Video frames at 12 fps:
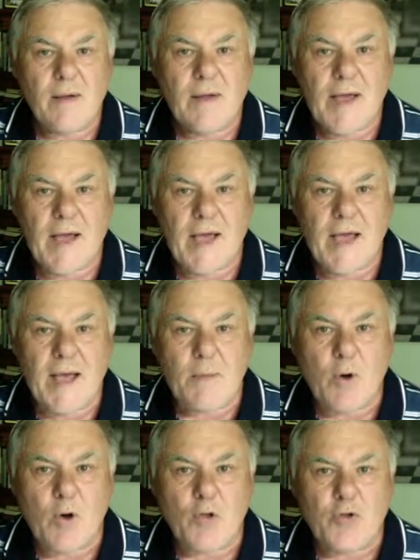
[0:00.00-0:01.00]
on
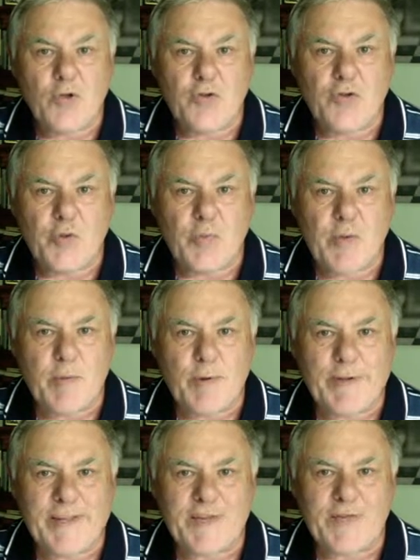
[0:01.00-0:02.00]
YouTube in my
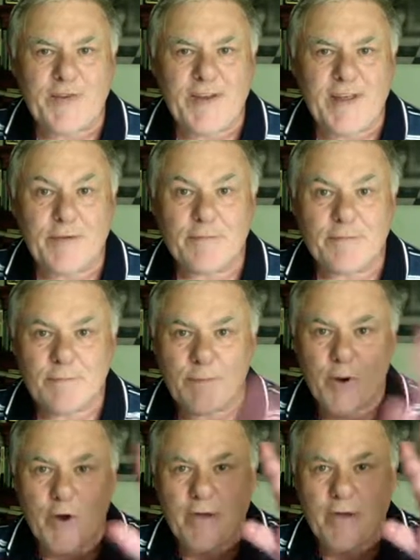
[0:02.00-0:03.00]
next video. Bye.